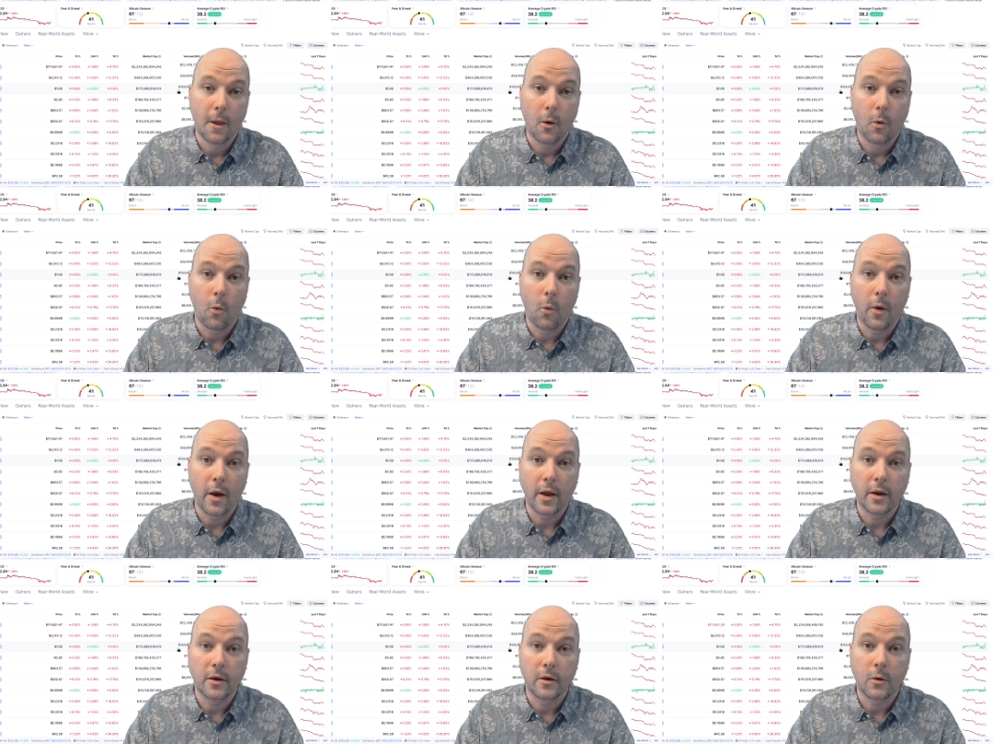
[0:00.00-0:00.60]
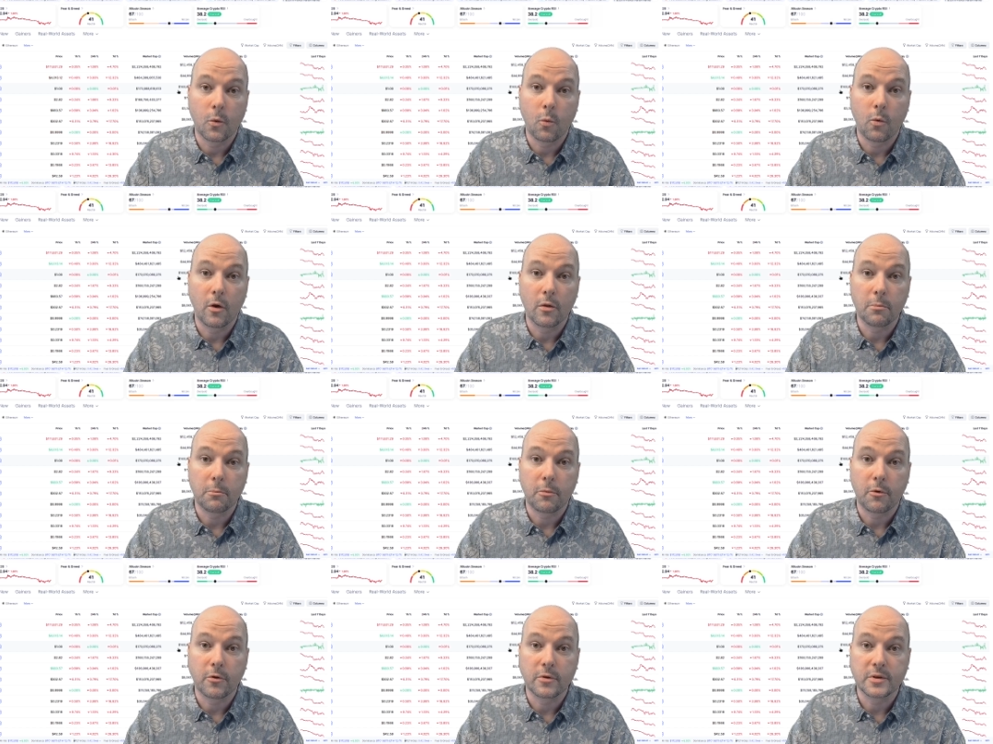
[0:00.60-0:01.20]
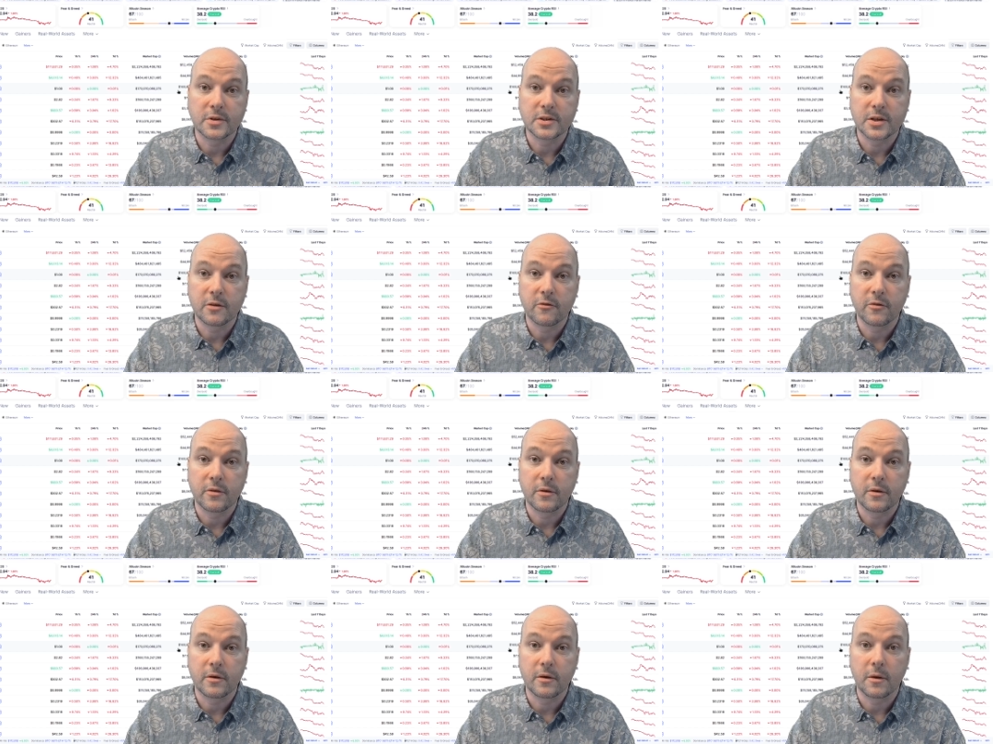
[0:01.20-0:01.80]
When
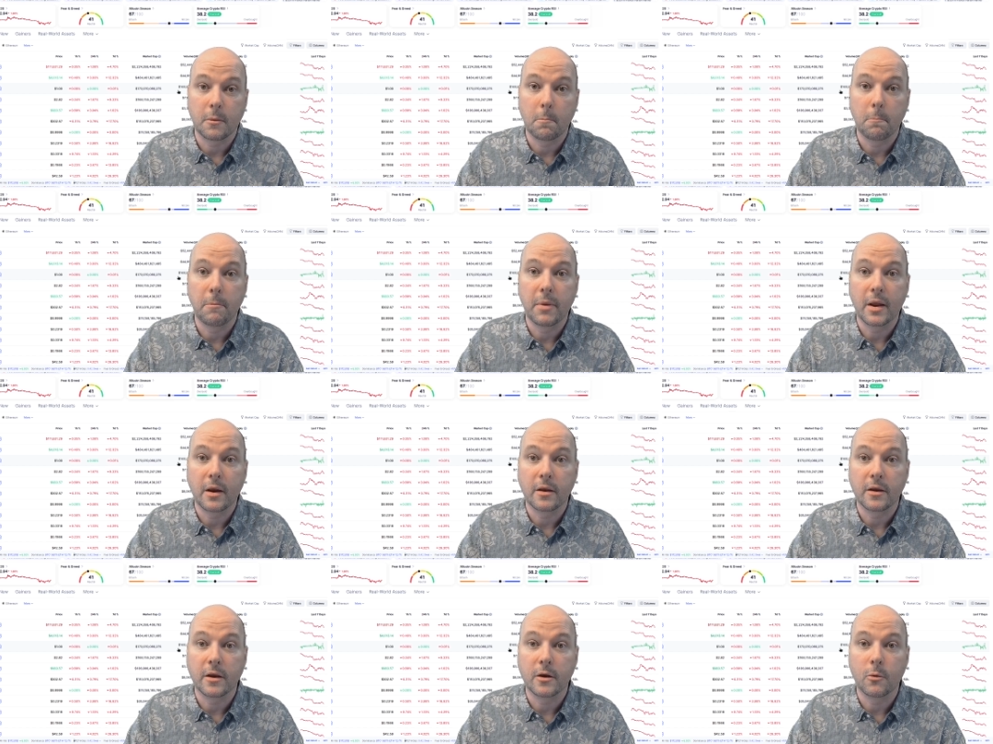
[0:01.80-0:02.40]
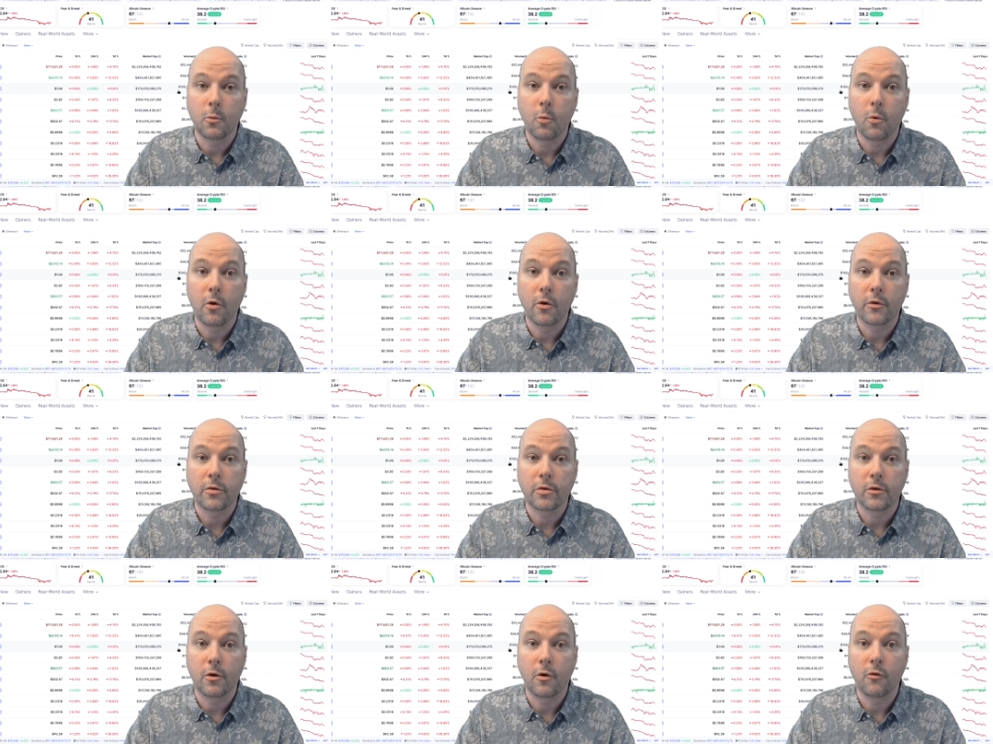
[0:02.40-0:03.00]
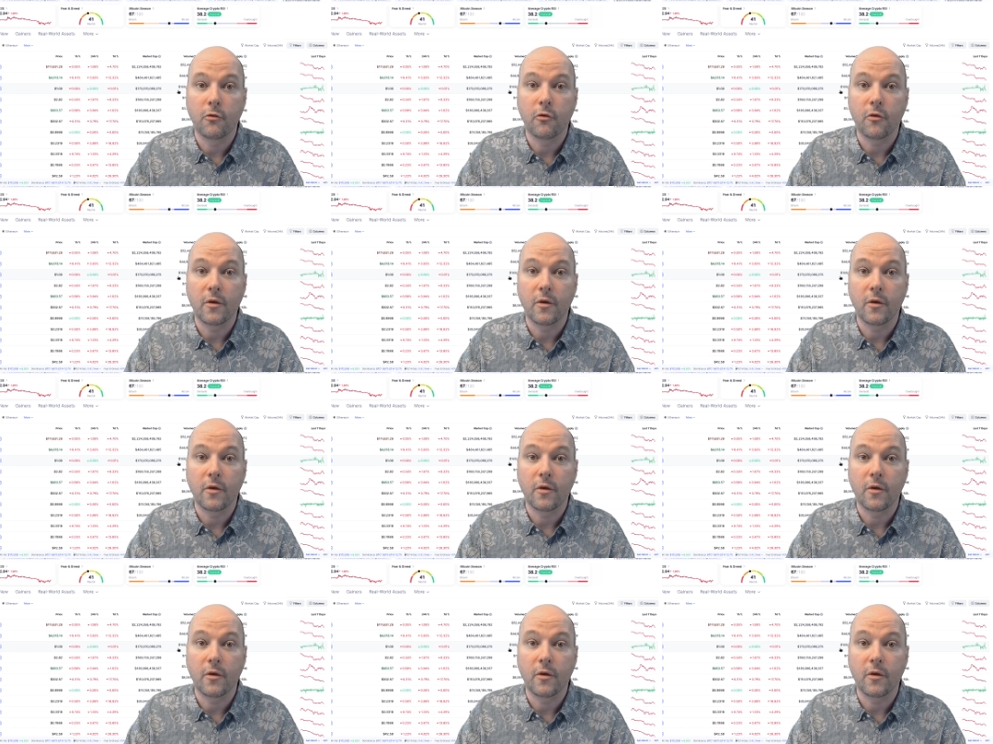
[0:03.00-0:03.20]
1.7 billion worth of